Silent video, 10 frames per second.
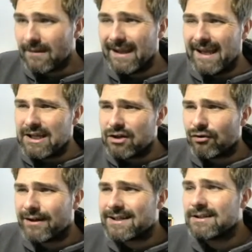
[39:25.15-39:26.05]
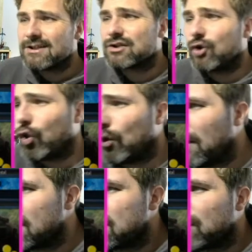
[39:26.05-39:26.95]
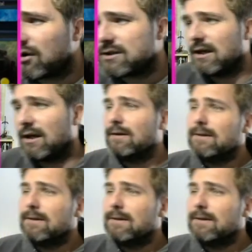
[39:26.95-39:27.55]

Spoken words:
Ingrid Storm Dottier.